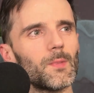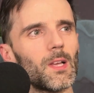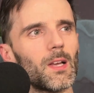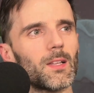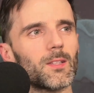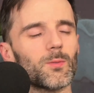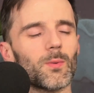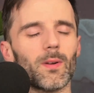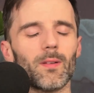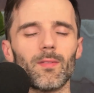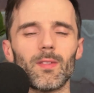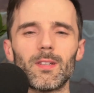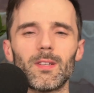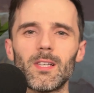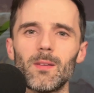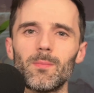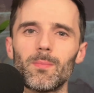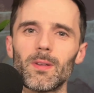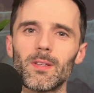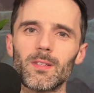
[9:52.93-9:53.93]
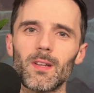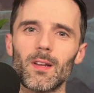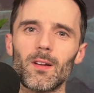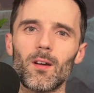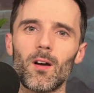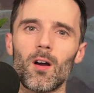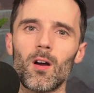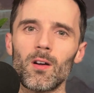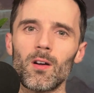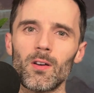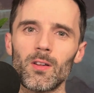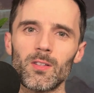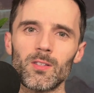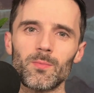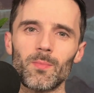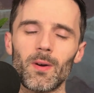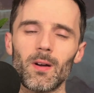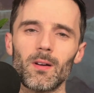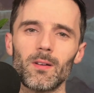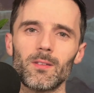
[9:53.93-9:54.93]
one of the deepest and
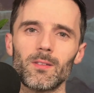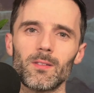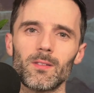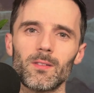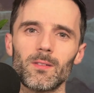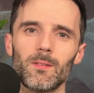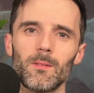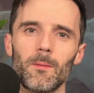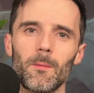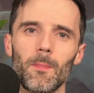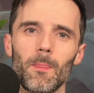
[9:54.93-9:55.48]
hardest parts